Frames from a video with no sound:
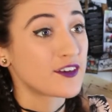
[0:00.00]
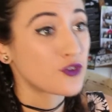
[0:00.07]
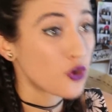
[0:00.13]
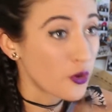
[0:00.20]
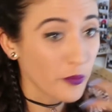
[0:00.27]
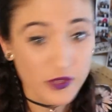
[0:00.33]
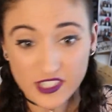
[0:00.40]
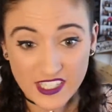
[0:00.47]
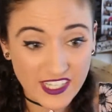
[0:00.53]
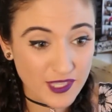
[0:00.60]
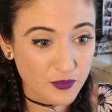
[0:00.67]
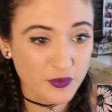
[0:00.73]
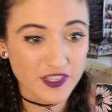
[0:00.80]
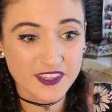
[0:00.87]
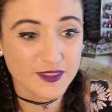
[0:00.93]

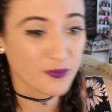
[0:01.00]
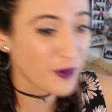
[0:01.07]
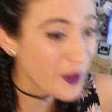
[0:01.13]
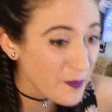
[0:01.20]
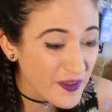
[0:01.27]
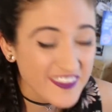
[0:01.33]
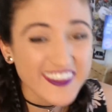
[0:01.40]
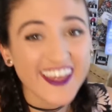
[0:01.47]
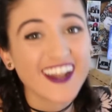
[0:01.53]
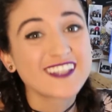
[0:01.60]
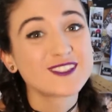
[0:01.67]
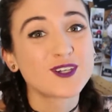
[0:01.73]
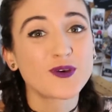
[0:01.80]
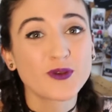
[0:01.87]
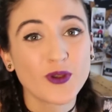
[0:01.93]
normally with women that
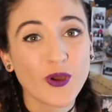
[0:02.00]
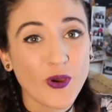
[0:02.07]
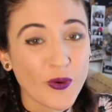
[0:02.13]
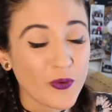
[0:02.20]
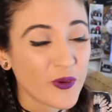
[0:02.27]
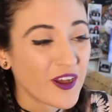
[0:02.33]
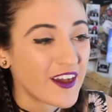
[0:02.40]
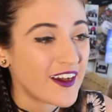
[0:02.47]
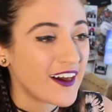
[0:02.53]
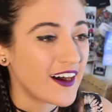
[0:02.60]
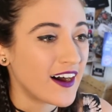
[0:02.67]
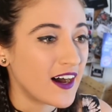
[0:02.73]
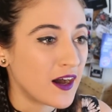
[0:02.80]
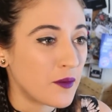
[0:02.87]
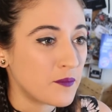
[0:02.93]
I don't know.
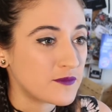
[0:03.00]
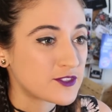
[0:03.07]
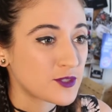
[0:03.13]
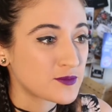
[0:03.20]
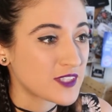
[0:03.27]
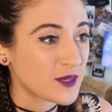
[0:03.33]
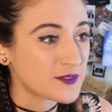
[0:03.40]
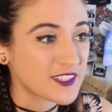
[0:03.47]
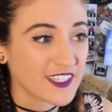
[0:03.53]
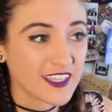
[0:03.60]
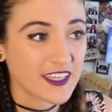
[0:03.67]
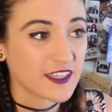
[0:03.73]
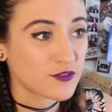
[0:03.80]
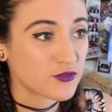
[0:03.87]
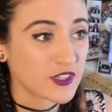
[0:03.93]
Um, sometimes I
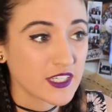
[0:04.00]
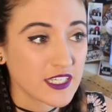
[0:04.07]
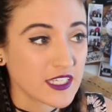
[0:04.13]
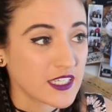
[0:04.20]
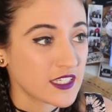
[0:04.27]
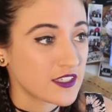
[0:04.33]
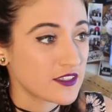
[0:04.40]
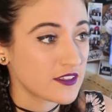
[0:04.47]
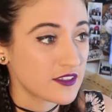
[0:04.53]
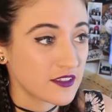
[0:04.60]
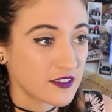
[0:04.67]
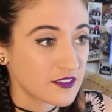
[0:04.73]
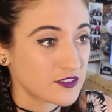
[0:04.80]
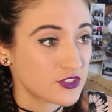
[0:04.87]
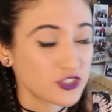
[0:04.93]
get really
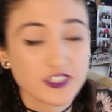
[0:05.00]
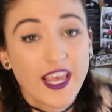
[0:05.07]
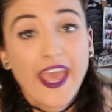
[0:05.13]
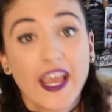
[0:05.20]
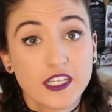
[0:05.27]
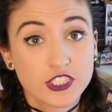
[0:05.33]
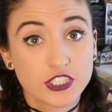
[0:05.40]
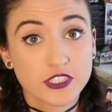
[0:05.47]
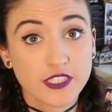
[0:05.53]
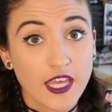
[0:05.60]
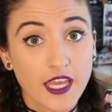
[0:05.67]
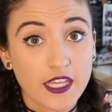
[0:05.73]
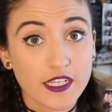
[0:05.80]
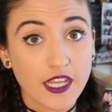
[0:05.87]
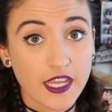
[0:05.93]
just anxious
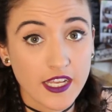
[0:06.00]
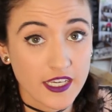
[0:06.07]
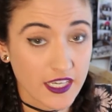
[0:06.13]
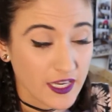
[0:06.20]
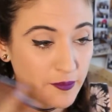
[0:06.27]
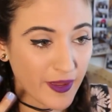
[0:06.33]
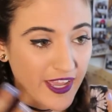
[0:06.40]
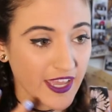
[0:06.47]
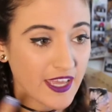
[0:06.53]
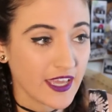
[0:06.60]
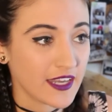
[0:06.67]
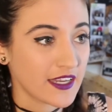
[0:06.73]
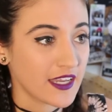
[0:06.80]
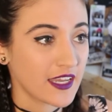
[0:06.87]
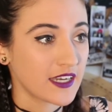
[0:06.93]
and, and in my
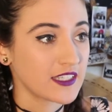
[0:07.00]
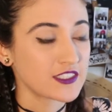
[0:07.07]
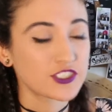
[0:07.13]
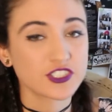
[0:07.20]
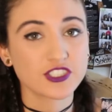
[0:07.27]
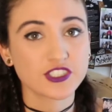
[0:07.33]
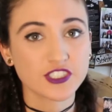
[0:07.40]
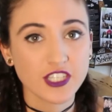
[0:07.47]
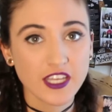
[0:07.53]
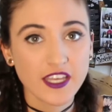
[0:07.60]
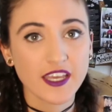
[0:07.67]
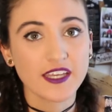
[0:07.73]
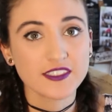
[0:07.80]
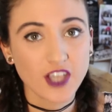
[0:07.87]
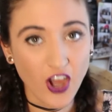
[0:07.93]
head, and it's just,
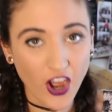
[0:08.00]
it's